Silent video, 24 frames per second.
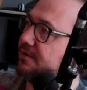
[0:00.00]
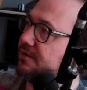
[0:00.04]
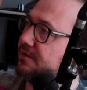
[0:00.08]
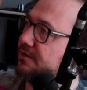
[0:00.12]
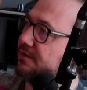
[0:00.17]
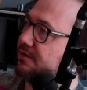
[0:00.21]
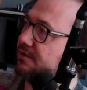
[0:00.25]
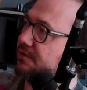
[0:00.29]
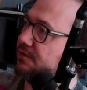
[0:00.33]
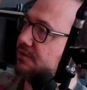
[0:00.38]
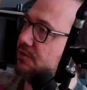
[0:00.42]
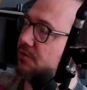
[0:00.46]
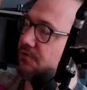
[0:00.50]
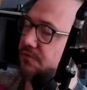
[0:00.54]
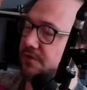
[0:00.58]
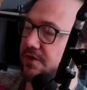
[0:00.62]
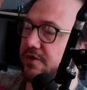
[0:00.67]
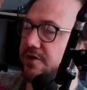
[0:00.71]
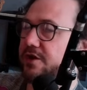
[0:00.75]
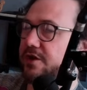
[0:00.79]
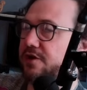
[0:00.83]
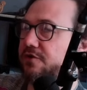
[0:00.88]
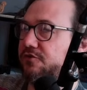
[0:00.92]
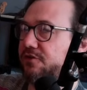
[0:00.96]
not
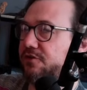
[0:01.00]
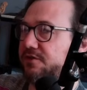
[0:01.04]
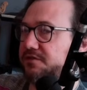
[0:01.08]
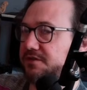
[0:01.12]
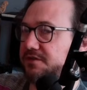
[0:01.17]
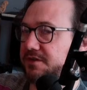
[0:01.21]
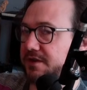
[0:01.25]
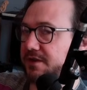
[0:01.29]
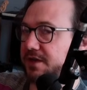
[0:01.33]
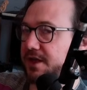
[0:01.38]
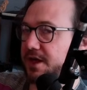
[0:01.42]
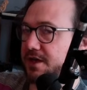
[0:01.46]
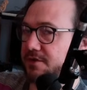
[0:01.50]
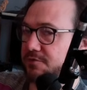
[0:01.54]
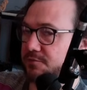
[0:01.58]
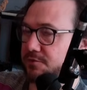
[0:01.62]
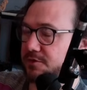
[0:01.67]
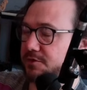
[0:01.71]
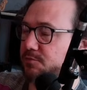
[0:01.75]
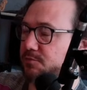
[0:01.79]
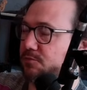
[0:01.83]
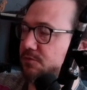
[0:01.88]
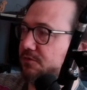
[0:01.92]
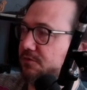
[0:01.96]
very interesting lad with
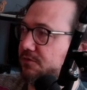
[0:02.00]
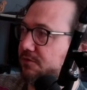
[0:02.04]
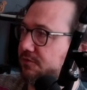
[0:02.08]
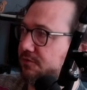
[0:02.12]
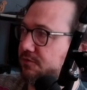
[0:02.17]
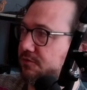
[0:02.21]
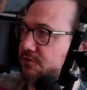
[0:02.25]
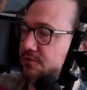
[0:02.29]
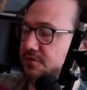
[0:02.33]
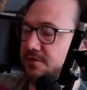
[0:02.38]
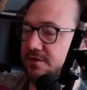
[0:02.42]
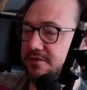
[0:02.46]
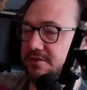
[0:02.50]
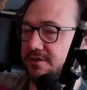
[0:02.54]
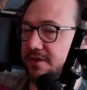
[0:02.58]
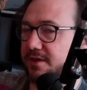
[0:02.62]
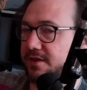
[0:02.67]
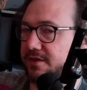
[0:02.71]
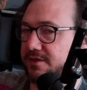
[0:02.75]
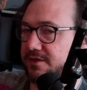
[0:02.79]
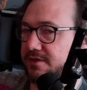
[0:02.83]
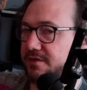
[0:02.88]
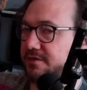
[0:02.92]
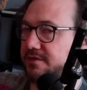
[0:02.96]
the wooden sword is
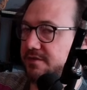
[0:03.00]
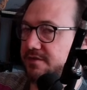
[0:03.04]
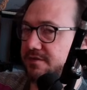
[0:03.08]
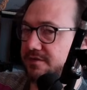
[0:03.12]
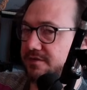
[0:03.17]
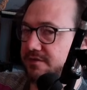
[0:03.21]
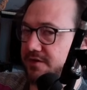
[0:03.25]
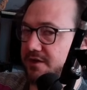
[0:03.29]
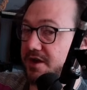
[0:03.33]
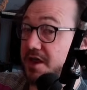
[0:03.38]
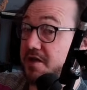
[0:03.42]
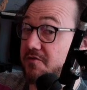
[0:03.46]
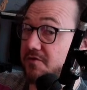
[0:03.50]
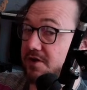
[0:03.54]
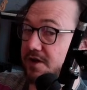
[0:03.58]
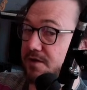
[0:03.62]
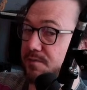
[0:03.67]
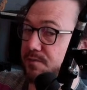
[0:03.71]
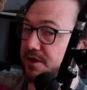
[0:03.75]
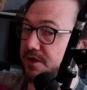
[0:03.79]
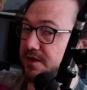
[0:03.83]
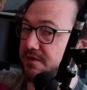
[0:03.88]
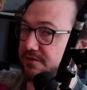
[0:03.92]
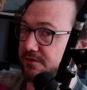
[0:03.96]
like the generic
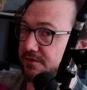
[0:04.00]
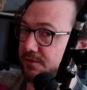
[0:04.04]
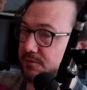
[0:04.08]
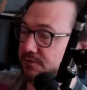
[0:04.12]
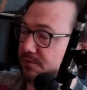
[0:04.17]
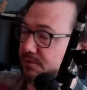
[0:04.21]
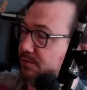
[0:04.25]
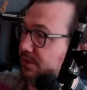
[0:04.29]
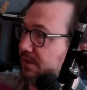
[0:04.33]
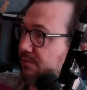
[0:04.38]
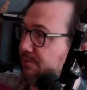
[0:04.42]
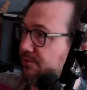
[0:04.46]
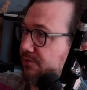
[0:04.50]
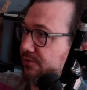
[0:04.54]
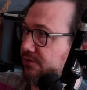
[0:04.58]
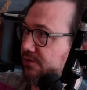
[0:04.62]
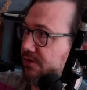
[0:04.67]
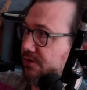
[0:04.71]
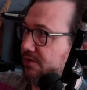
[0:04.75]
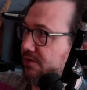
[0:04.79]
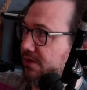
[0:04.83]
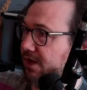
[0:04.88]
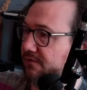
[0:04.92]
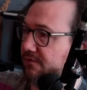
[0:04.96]
placeholder meeple that
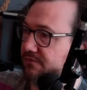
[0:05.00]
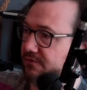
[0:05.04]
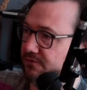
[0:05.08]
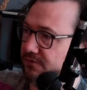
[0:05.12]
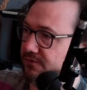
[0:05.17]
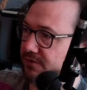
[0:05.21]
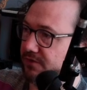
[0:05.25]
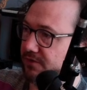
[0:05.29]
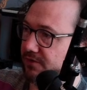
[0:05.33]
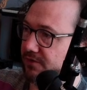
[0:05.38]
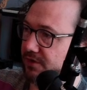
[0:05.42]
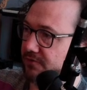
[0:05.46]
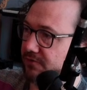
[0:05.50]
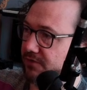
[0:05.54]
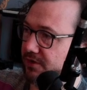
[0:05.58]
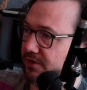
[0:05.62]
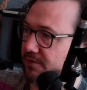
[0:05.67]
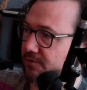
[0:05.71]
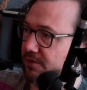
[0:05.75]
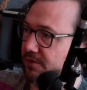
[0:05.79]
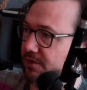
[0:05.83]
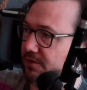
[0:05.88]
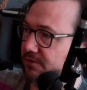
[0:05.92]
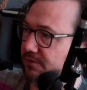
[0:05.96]
you have if you don't have
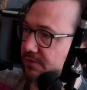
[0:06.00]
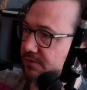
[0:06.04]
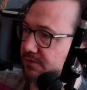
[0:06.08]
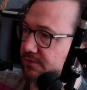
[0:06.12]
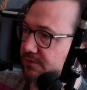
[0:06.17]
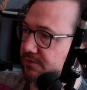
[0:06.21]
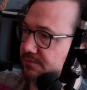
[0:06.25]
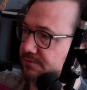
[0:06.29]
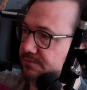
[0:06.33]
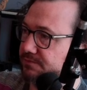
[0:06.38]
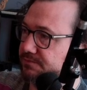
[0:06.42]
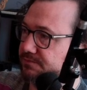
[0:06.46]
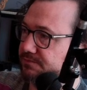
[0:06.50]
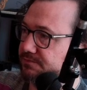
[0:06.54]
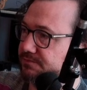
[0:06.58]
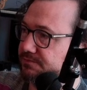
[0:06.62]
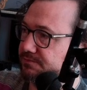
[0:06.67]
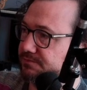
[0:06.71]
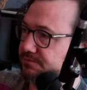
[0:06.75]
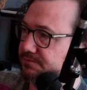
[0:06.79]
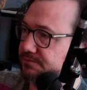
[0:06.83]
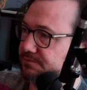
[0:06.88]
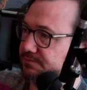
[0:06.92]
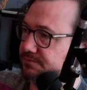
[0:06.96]
anyone else,
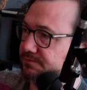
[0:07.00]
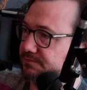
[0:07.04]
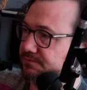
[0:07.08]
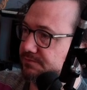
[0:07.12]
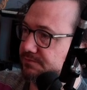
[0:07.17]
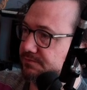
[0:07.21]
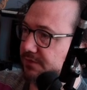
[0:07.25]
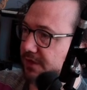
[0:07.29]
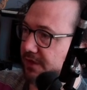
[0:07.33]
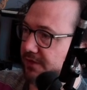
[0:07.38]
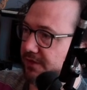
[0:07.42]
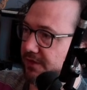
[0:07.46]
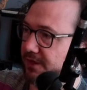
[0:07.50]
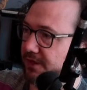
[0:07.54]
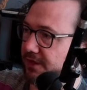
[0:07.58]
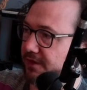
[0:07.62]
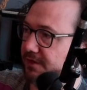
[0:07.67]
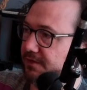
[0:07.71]
I think.